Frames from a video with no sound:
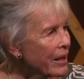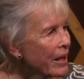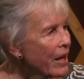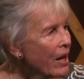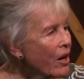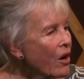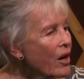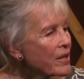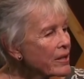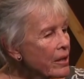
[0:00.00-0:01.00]
Okay.
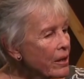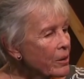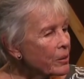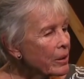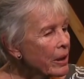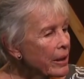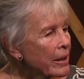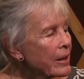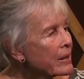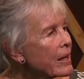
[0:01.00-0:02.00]
Also,
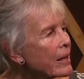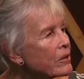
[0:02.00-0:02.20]
he and I